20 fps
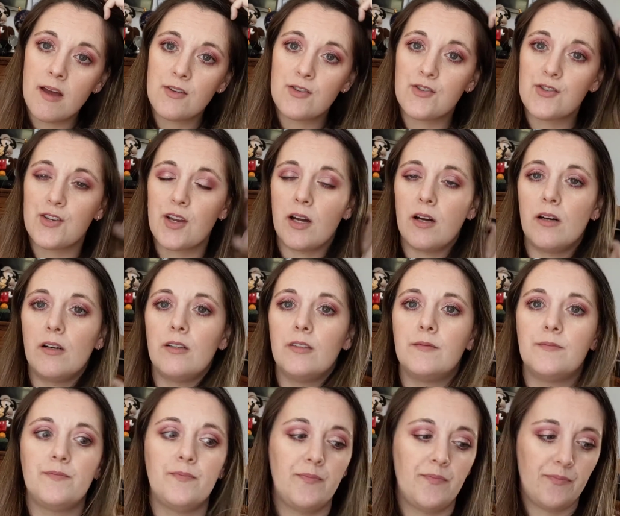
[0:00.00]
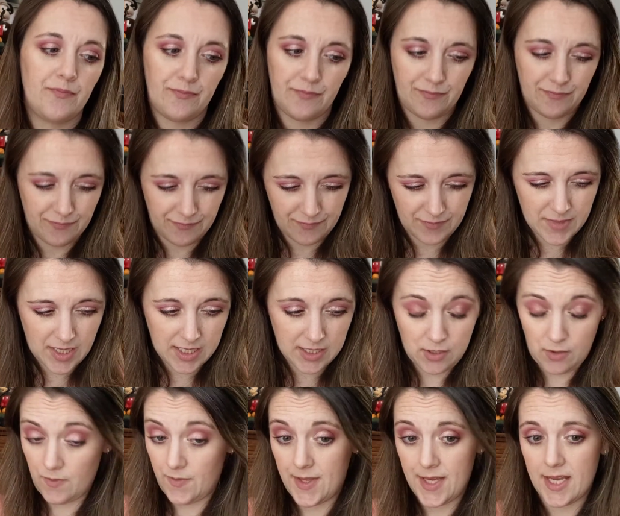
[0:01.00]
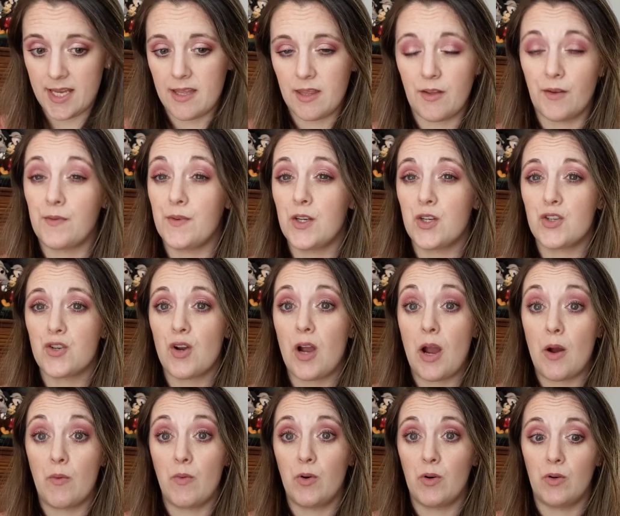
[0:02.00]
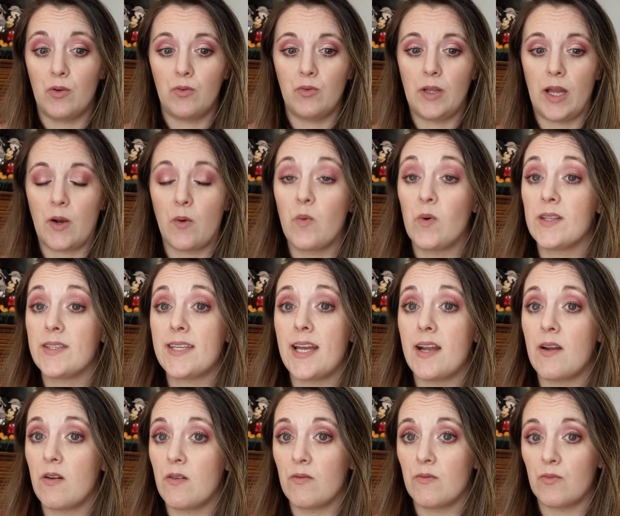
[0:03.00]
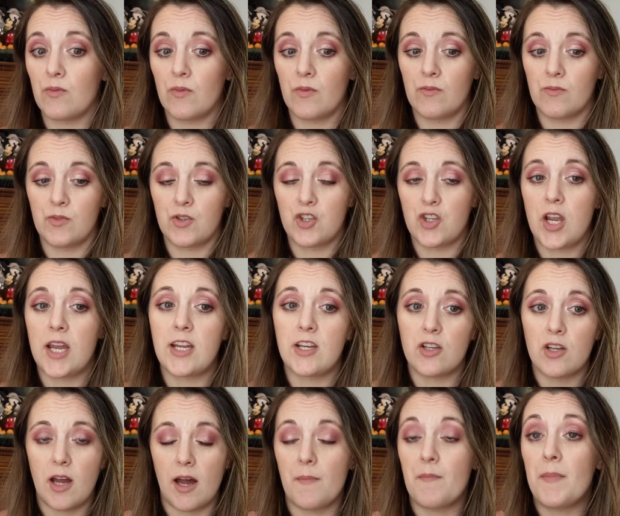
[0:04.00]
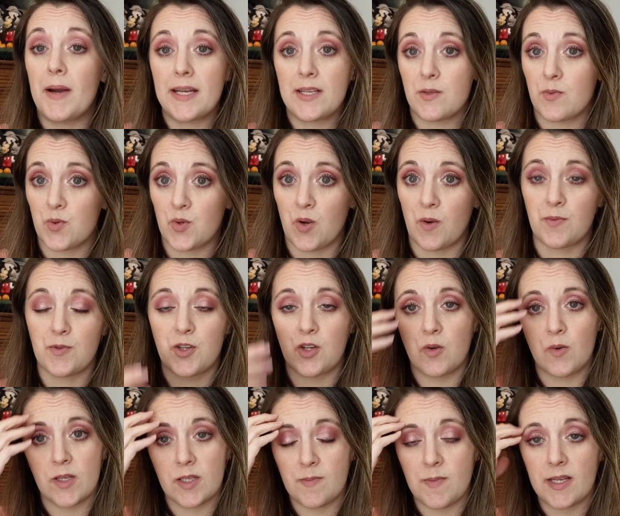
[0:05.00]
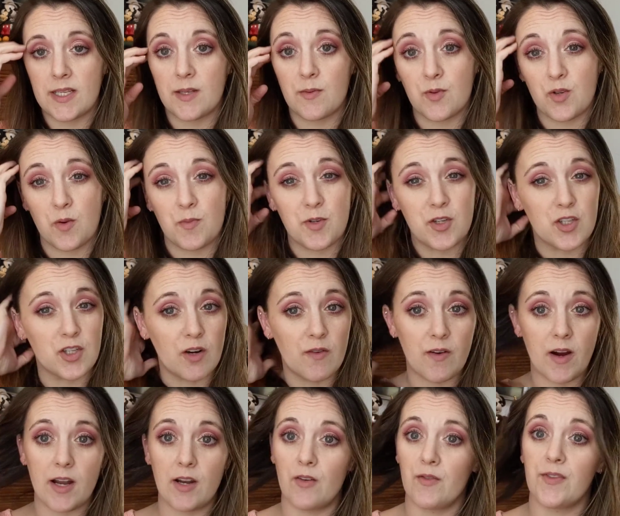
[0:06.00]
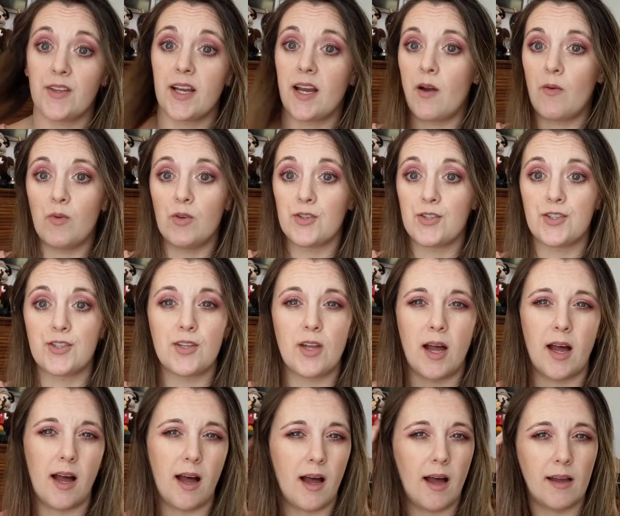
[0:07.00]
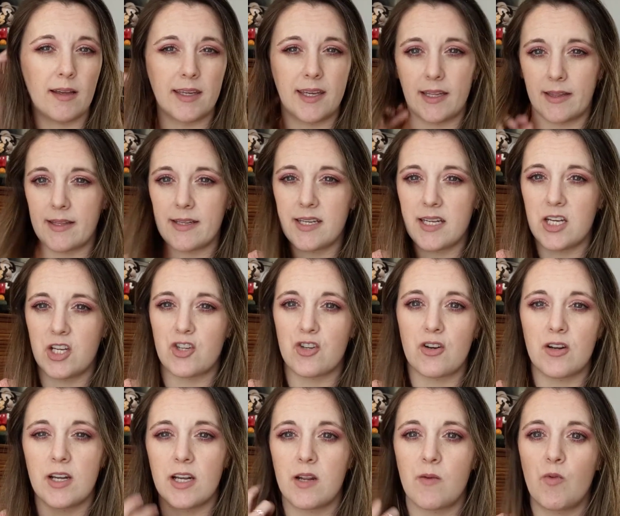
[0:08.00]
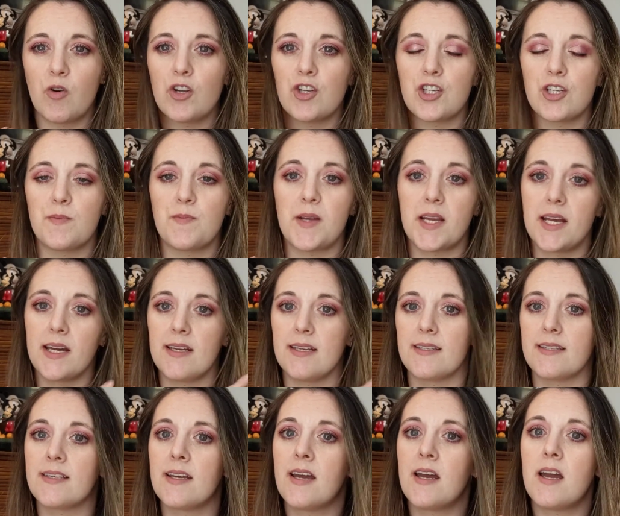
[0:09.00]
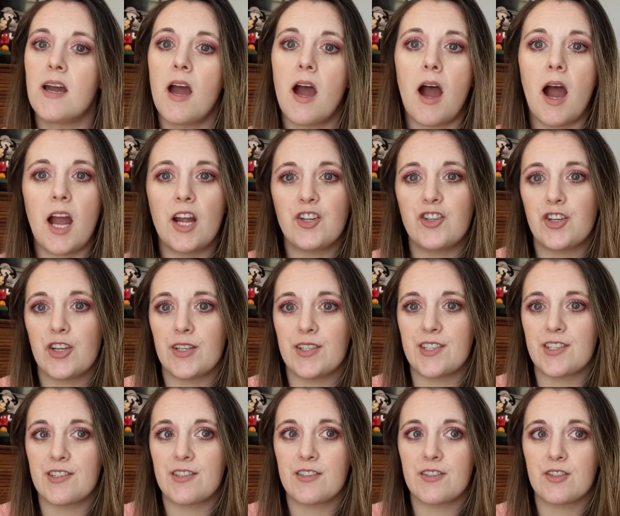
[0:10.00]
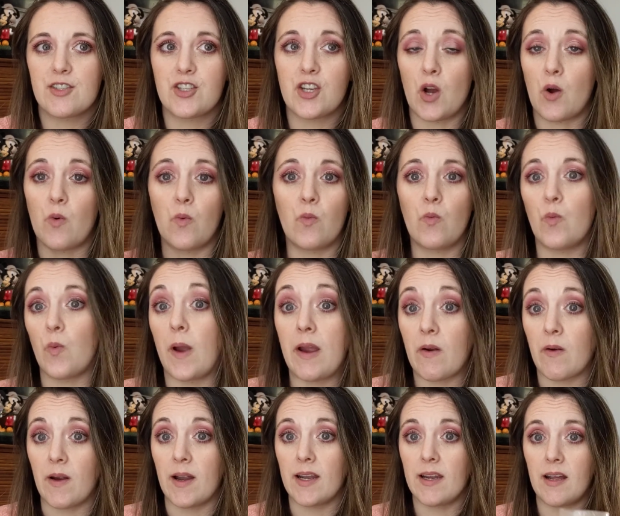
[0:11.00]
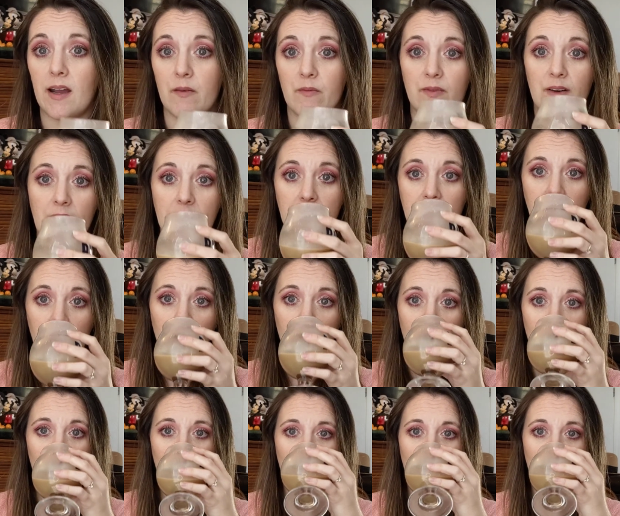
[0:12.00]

so I don't think in the future I will, like, once I change up my subscription, or once my subscription's over, I don't think I will get the t-shirt anymore, just because I just don't wear it, I'm finding.